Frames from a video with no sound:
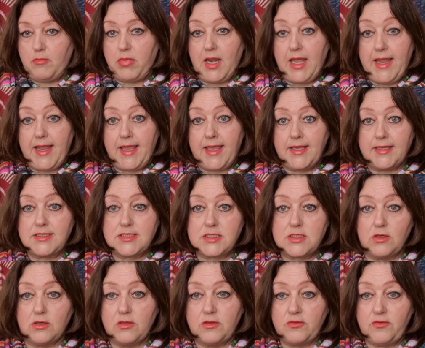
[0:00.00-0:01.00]

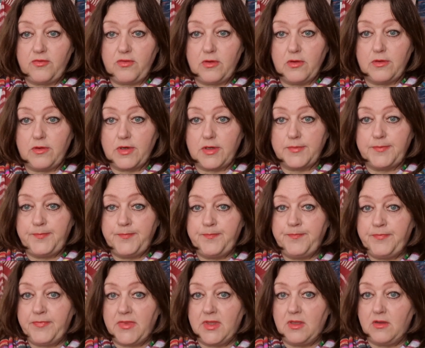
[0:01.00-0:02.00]
blankets on the floor.
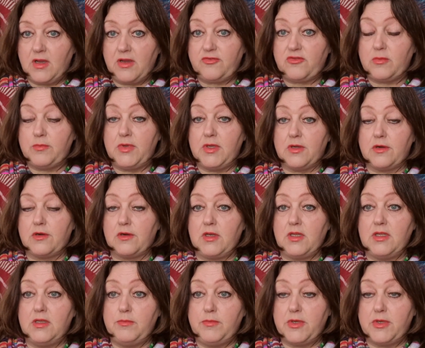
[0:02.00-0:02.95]
You have to be early,